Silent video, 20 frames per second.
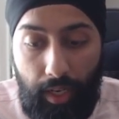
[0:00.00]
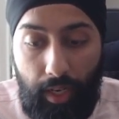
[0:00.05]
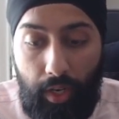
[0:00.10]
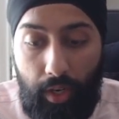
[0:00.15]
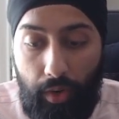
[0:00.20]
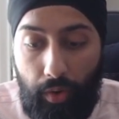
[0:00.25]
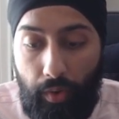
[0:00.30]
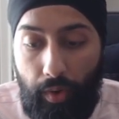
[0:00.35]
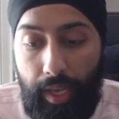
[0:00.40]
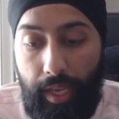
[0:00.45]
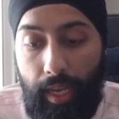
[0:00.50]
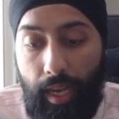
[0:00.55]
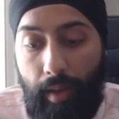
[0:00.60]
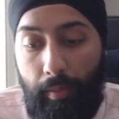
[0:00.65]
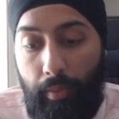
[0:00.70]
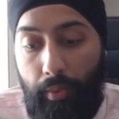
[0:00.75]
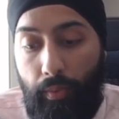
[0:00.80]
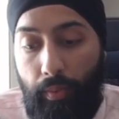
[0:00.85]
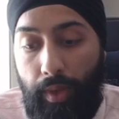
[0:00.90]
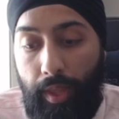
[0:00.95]
Growing
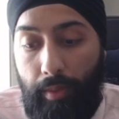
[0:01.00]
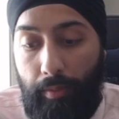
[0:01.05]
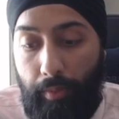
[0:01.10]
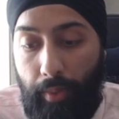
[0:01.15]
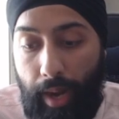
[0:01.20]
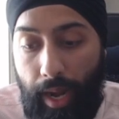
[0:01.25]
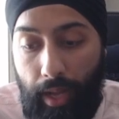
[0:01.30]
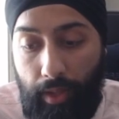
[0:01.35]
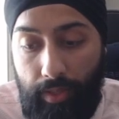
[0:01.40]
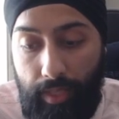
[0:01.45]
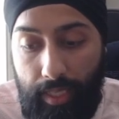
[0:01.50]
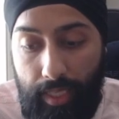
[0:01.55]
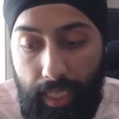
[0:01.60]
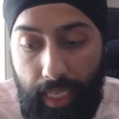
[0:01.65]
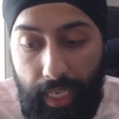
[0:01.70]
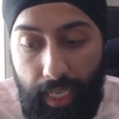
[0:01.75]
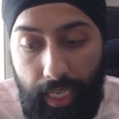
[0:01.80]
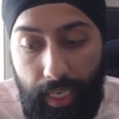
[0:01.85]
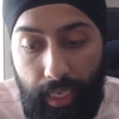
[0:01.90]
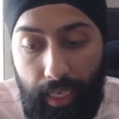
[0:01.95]
up with brown
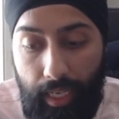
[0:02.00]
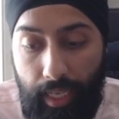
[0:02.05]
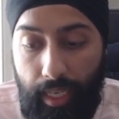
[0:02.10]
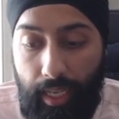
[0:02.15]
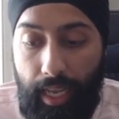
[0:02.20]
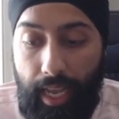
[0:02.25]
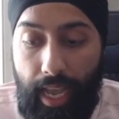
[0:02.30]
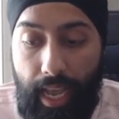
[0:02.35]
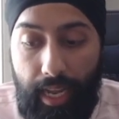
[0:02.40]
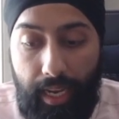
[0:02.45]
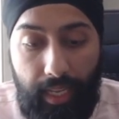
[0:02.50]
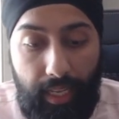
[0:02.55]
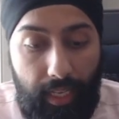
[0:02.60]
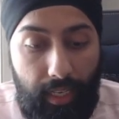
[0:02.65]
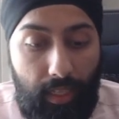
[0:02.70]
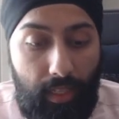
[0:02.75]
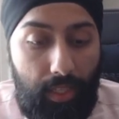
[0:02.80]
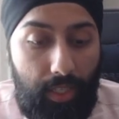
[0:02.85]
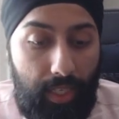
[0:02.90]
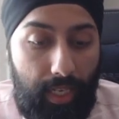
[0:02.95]
skin and
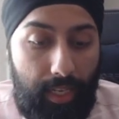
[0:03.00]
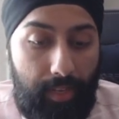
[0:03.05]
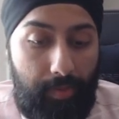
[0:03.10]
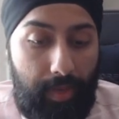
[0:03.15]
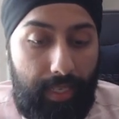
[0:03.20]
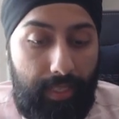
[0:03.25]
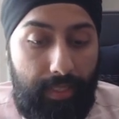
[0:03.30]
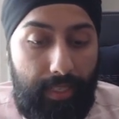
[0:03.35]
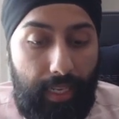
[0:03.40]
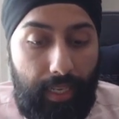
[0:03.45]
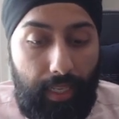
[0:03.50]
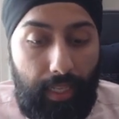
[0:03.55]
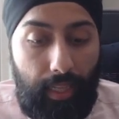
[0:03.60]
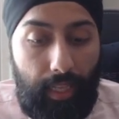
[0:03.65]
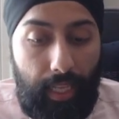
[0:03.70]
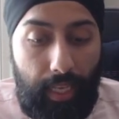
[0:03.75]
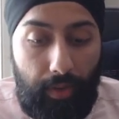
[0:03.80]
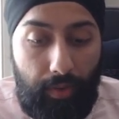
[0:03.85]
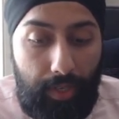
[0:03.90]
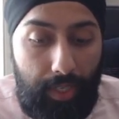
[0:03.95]
English as my second
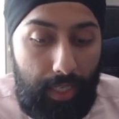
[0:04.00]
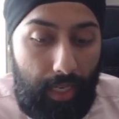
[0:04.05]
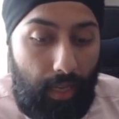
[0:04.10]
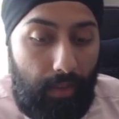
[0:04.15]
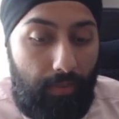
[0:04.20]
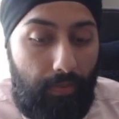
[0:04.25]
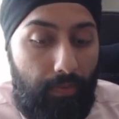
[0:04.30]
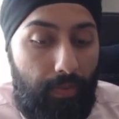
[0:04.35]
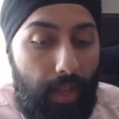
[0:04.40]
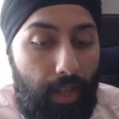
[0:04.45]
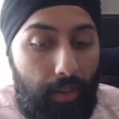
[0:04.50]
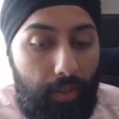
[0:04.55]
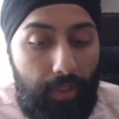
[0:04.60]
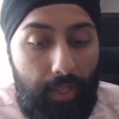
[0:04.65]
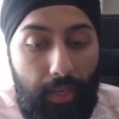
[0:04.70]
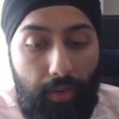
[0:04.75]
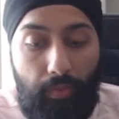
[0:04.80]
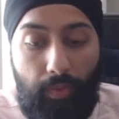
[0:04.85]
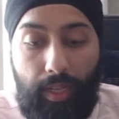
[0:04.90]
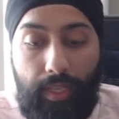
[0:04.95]
language, I felt
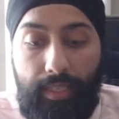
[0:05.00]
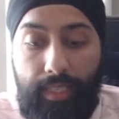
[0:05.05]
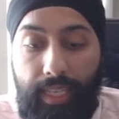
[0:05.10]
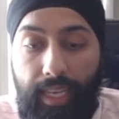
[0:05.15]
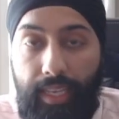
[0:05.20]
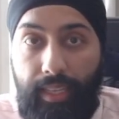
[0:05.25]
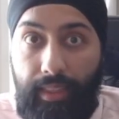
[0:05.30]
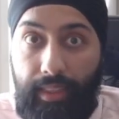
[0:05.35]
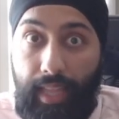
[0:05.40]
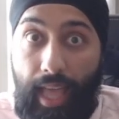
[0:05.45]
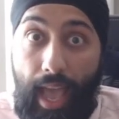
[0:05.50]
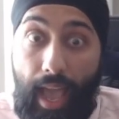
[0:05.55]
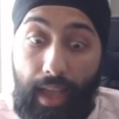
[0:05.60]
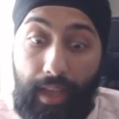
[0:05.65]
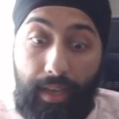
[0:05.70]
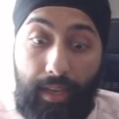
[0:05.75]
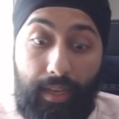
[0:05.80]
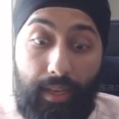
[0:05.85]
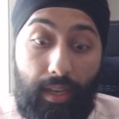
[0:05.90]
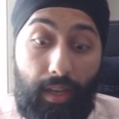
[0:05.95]
there was a lack
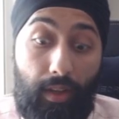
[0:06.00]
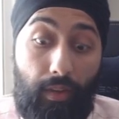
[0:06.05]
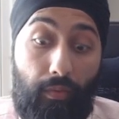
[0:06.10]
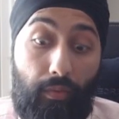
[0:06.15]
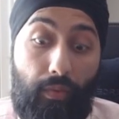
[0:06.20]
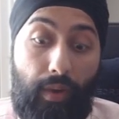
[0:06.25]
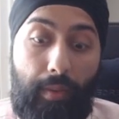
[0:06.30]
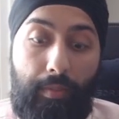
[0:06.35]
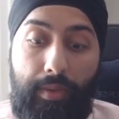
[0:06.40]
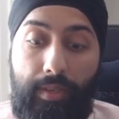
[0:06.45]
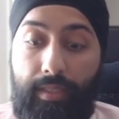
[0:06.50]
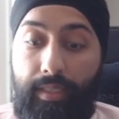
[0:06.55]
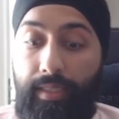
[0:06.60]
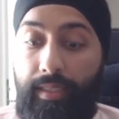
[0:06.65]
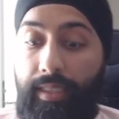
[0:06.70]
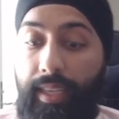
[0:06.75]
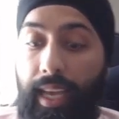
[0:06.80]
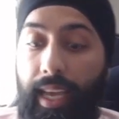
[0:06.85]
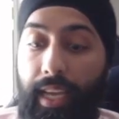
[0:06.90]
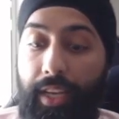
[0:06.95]
of
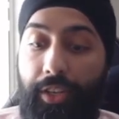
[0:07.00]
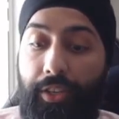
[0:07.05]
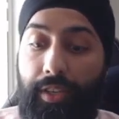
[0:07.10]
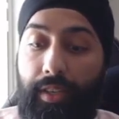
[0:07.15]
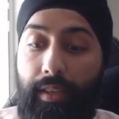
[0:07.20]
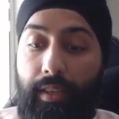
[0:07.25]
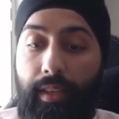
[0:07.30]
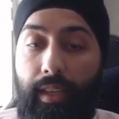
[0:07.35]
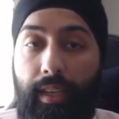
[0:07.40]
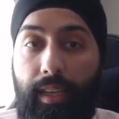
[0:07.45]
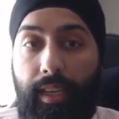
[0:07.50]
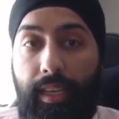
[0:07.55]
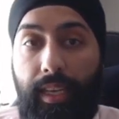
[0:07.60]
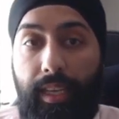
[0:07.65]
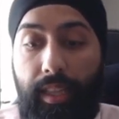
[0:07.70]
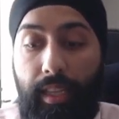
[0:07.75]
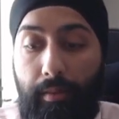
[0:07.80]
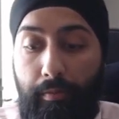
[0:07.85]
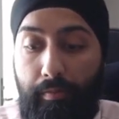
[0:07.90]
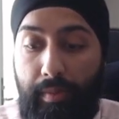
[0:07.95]
representation
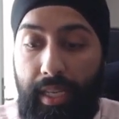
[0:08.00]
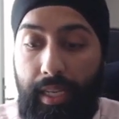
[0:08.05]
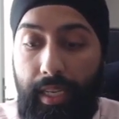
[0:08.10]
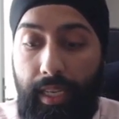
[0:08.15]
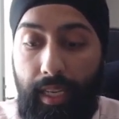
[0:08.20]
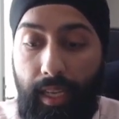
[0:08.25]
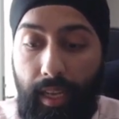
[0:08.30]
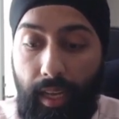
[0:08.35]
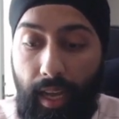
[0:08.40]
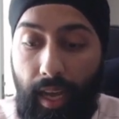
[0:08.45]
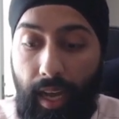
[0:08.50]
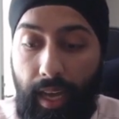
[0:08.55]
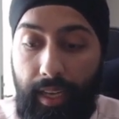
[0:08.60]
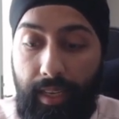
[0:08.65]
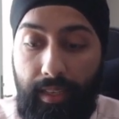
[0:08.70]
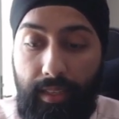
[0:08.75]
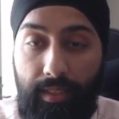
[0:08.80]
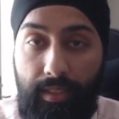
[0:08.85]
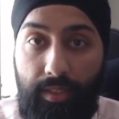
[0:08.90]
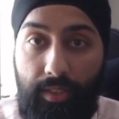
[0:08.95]
in the media I
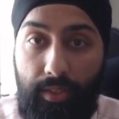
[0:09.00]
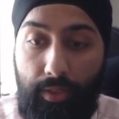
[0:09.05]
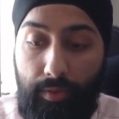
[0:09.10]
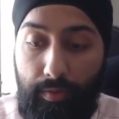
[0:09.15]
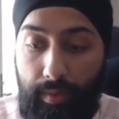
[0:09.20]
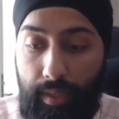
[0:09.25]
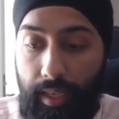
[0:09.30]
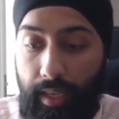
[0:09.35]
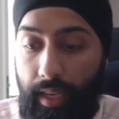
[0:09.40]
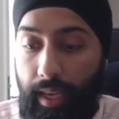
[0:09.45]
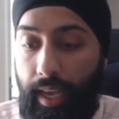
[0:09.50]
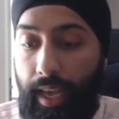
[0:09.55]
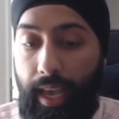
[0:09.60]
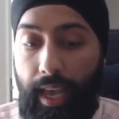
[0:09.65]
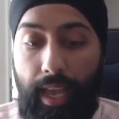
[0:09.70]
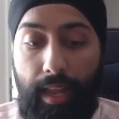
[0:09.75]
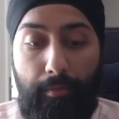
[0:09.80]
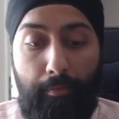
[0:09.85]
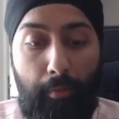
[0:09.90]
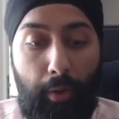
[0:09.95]
consumed,
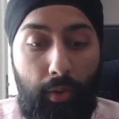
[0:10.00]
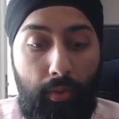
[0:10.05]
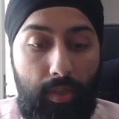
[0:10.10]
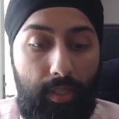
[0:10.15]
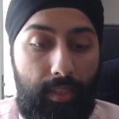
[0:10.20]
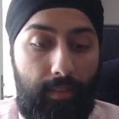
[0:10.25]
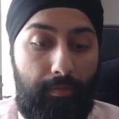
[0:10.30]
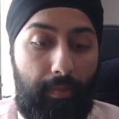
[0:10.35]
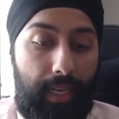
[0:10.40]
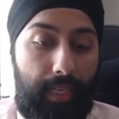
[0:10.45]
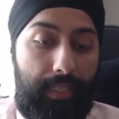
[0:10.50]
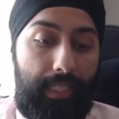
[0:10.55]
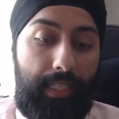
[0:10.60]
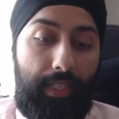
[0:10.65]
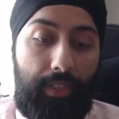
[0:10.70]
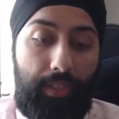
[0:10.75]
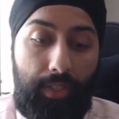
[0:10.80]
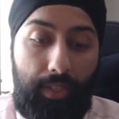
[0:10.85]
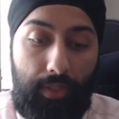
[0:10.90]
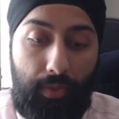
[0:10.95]
and most of my
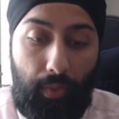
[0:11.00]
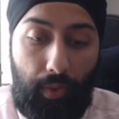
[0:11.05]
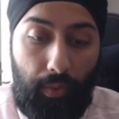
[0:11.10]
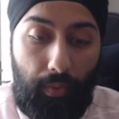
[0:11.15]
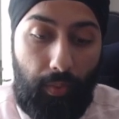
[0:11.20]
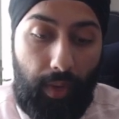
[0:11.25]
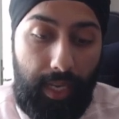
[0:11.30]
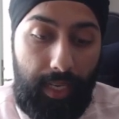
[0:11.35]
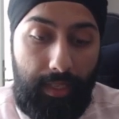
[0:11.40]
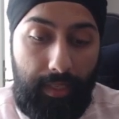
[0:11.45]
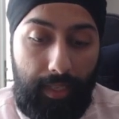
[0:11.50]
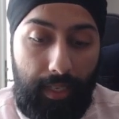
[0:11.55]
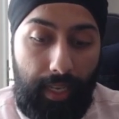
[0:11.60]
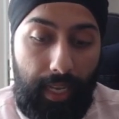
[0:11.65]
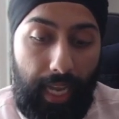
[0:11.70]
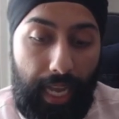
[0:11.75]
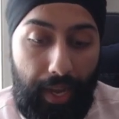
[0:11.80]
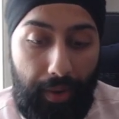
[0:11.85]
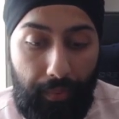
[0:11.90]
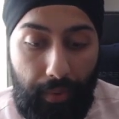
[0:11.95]
teachers were white.
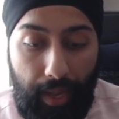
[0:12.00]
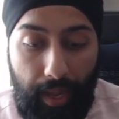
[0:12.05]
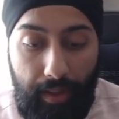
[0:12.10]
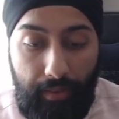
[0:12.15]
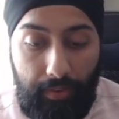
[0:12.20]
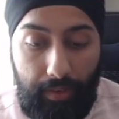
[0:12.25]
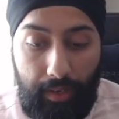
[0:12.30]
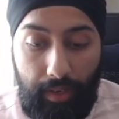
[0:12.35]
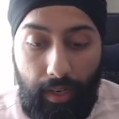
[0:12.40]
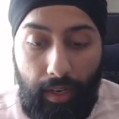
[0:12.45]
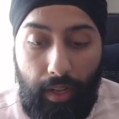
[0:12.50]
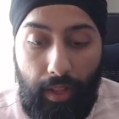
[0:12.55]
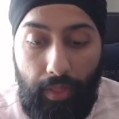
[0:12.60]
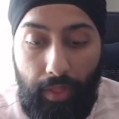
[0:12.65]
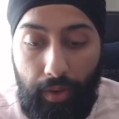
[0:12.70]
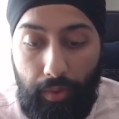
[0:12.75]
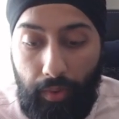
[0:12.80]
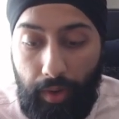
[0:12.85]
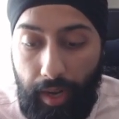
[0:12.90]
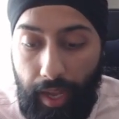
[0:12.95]
However,
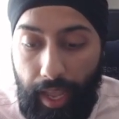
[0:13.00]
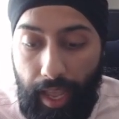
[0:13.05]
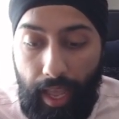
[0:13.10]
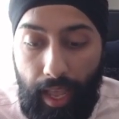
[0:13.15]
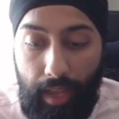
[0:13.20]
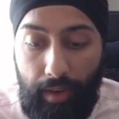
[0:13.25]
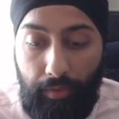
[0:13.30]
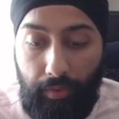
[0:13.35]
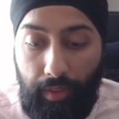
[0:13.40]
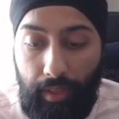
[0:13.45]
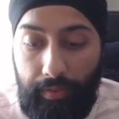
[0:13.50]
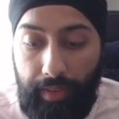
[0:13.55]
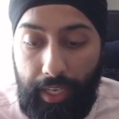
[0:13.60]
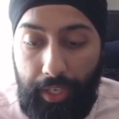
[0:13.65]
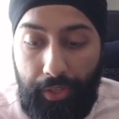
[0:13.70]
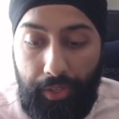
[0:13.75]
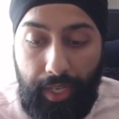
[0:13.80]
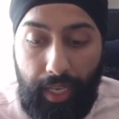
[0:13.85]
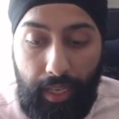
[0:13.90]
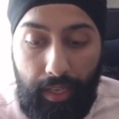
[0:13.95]
there were a handful of
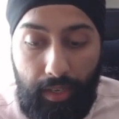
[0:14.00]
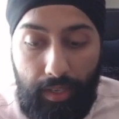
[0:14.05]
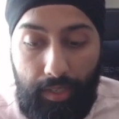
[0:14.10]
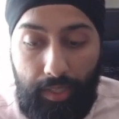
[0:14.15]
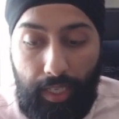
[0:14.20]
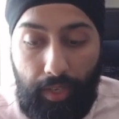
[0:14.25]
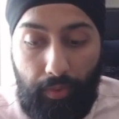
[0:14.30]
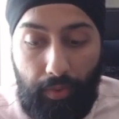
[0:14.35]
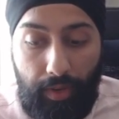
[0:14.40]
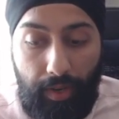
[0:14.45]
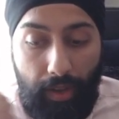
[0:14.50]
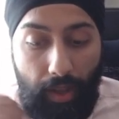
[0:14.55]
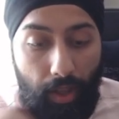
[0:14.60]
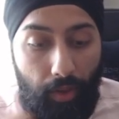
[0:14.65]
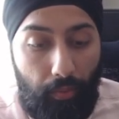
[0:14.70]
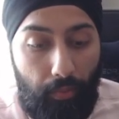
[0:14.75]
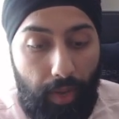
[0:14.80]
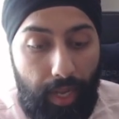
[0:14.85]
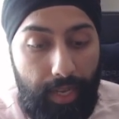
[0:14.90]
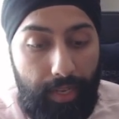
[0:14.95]
educators that were
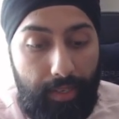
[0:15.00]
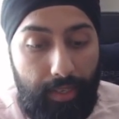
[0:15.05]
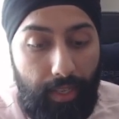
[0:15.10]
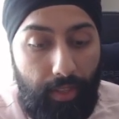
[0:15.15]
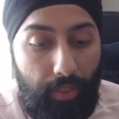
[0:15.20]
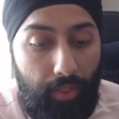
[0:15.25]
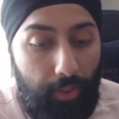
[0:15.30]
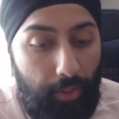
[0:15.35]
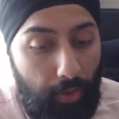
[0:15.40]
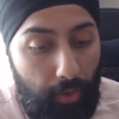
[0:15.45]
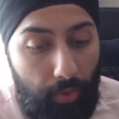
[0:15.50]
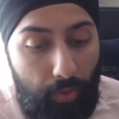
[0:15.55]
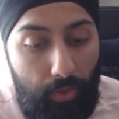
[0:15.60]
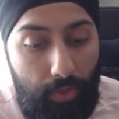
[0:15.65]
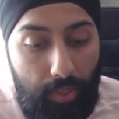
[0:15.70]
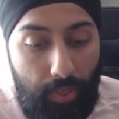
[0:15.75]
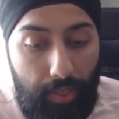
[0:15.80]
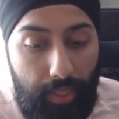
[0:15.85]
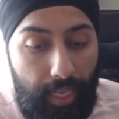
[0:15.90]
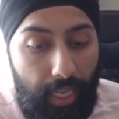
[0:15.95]
not white, and those
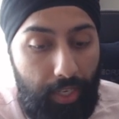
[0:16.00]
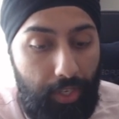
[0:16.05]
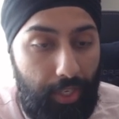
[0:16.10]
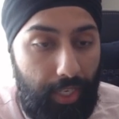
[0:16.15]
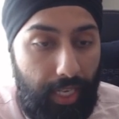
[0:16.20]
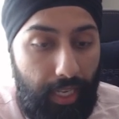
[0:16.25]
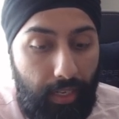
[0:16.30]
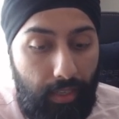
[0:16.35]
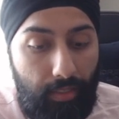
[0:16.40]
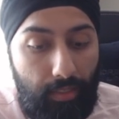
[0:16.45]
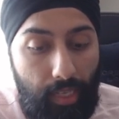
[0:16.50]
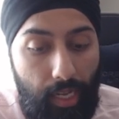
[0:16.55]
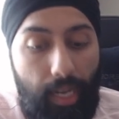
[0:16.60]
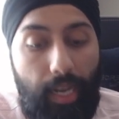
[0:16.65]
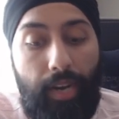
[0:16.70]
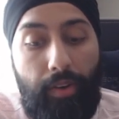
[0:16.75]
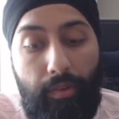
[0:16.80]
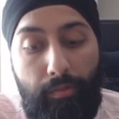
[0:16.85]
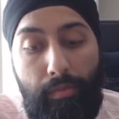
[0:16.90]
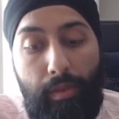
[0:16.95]
are the educators I
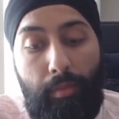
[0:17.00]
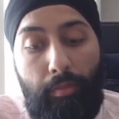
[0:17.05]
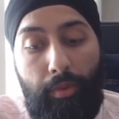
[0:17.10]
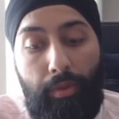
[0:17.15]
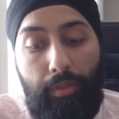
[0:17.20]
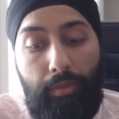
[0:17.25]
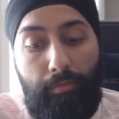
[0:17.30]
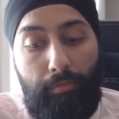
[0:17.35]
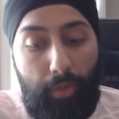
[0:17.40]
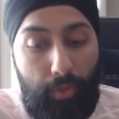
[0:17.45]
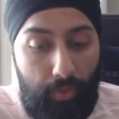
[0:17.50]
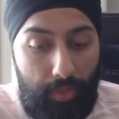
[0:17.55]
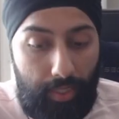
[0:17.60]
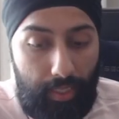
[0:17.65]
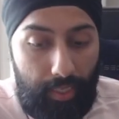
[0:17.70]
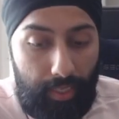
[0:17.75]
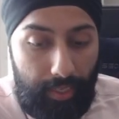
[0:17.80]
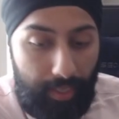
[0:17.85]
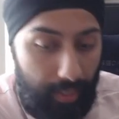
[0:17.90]
remember the most.